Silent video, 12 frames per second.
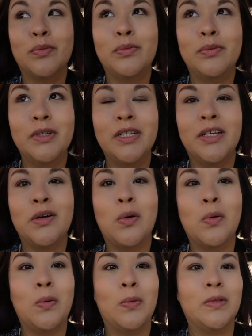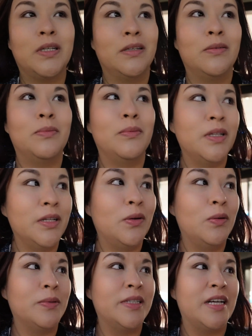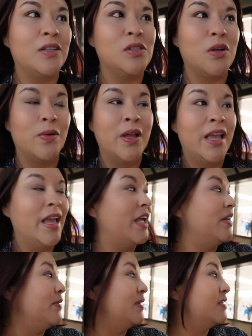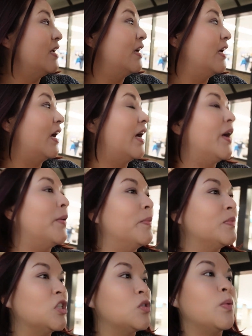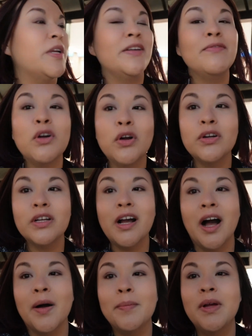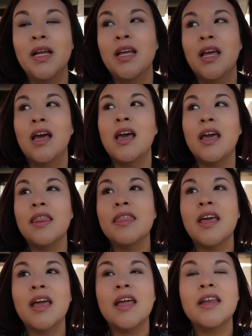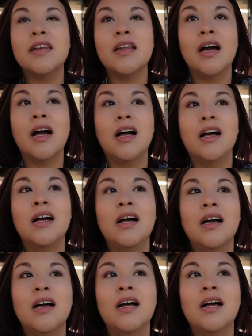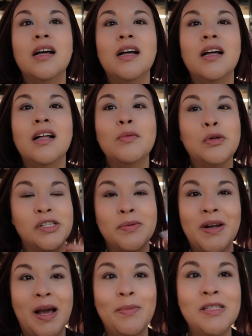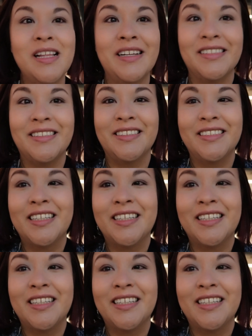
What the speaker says: really cold right now. So anyways, just waiting for her to come, and then we'll see what happens next.